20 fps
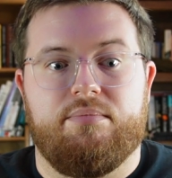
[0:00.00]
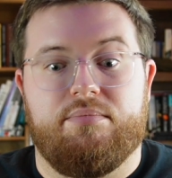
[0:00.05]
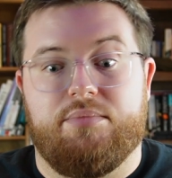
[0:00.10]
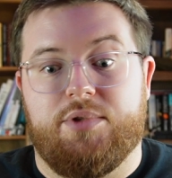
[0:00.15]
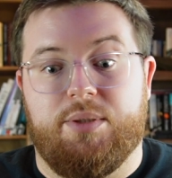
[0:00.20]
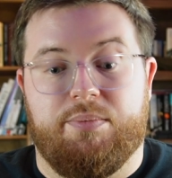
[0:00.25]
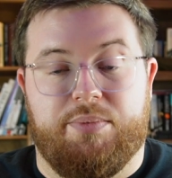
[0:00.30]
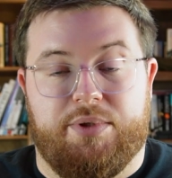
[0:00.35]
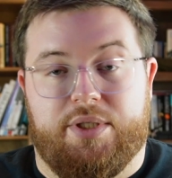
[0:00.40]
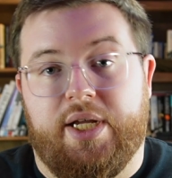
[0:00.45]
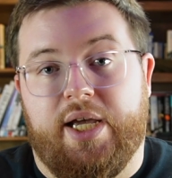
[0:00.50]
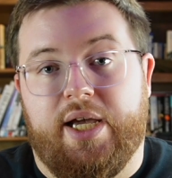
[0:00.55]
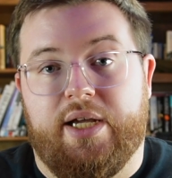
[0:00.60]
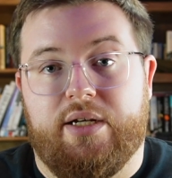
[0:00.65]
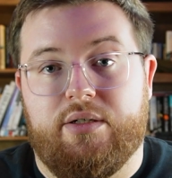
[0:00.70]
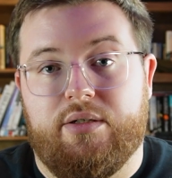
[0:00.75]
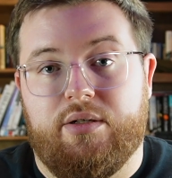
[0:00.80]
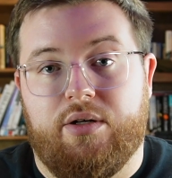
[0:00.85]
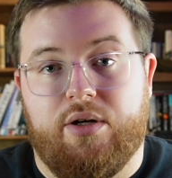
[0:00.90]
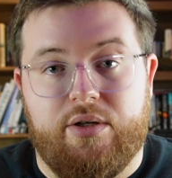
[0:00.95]
to
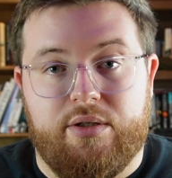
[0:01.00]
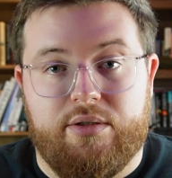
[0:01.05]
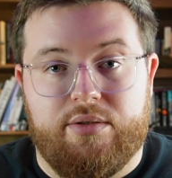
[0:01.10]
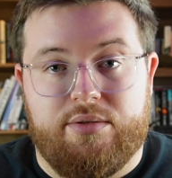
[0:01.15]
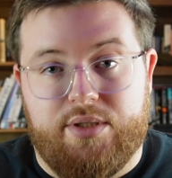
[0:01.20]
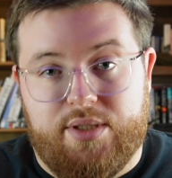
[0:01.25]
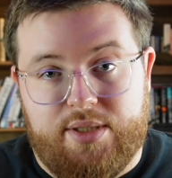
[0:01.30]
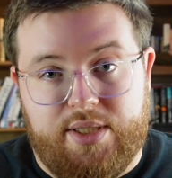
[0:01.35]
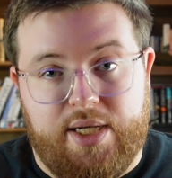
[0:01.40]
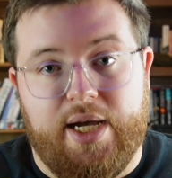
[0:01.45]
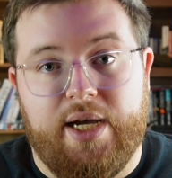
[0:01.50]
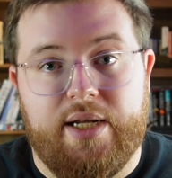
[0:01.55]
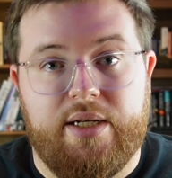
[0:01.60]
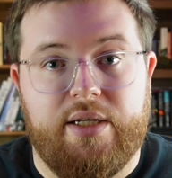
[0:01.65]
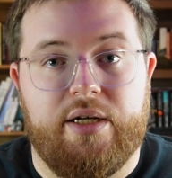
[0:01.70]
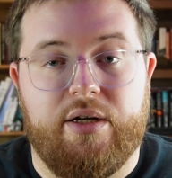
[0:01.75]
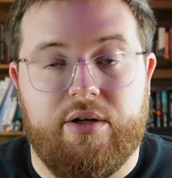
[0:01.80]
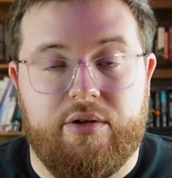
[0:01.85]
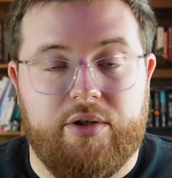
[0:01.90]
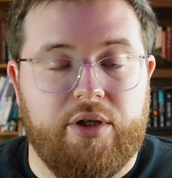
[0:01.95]
protect our
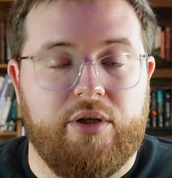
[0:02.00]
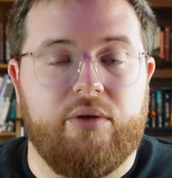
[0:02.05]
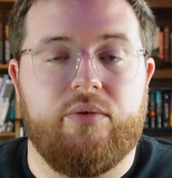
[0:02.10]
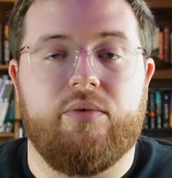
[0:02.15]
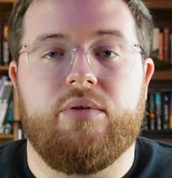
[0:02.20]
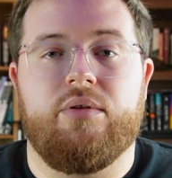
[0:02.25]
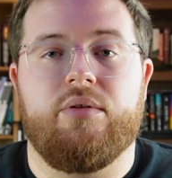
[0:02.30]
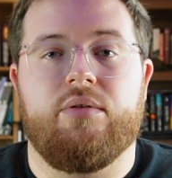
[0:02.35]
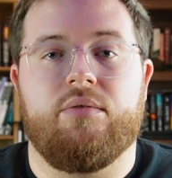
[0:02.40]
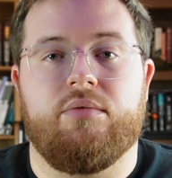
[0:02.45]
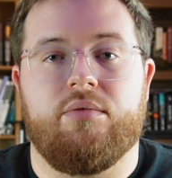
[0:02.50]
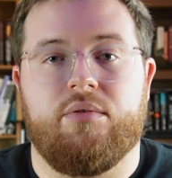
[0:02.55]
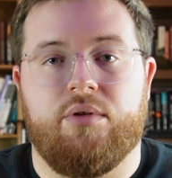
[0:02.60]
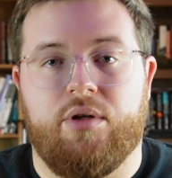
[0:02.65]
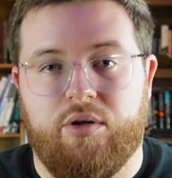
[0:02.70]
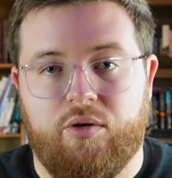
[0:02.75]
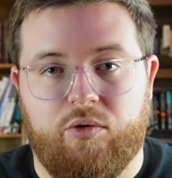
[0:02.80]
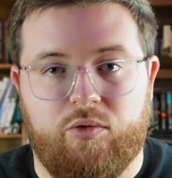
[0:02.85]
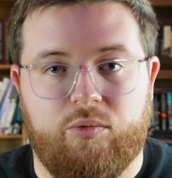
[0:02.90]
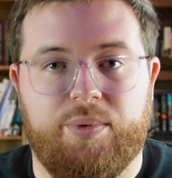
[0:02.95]
society, our youth,
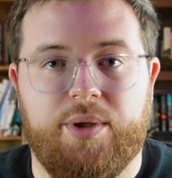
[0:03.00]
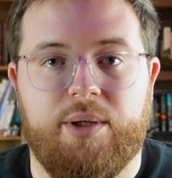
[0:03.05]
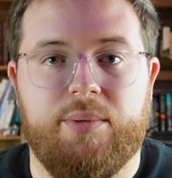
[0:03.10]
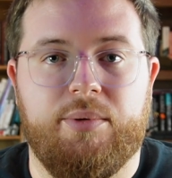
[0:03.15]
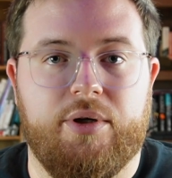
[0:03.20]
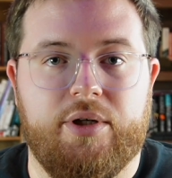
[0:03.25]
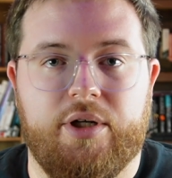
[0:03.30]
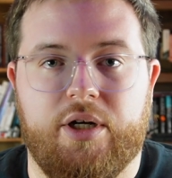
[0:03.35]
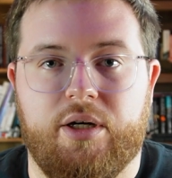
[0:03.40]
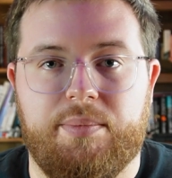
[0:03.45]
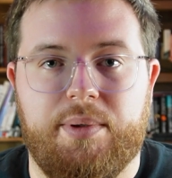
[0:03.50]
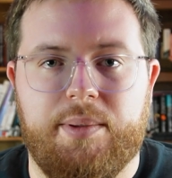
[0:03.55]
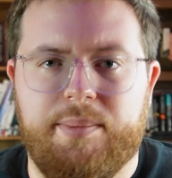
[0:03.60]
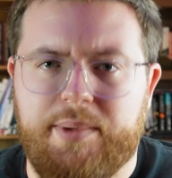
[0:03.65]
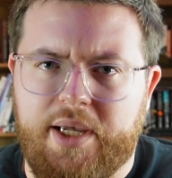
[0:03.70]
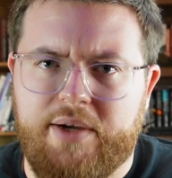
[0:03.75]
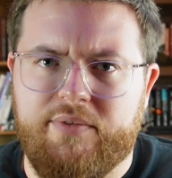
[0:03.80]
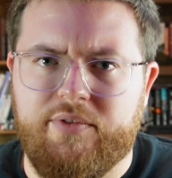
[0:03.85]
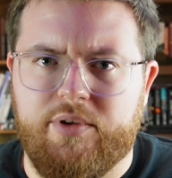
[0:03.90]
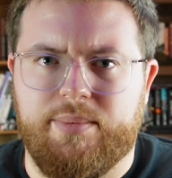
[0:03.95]
our old people, our young people,
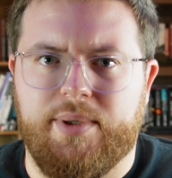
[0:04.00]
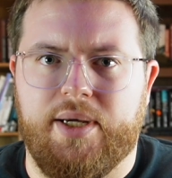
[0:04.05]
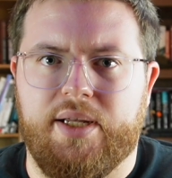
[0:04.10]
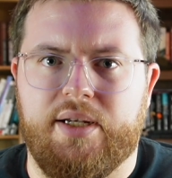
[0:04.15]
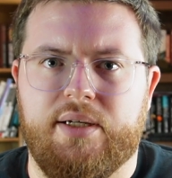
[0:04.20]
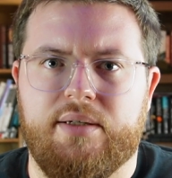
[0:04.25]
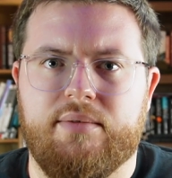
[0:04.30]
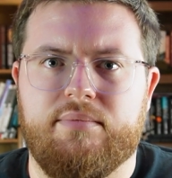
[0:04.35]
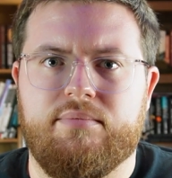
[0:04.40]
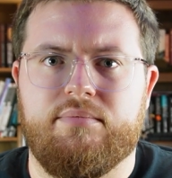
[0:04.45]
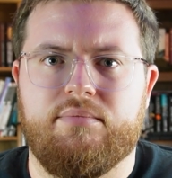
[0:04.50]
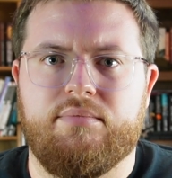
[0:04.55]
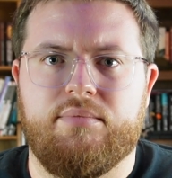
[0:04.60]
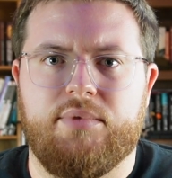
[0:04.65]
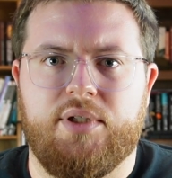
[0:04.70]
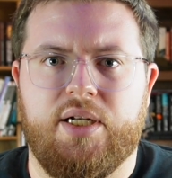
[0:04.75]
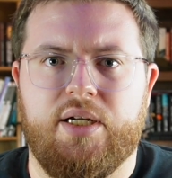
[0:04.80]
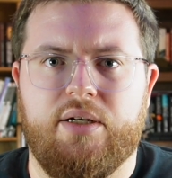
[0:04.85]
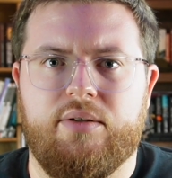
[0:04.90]
everybody. You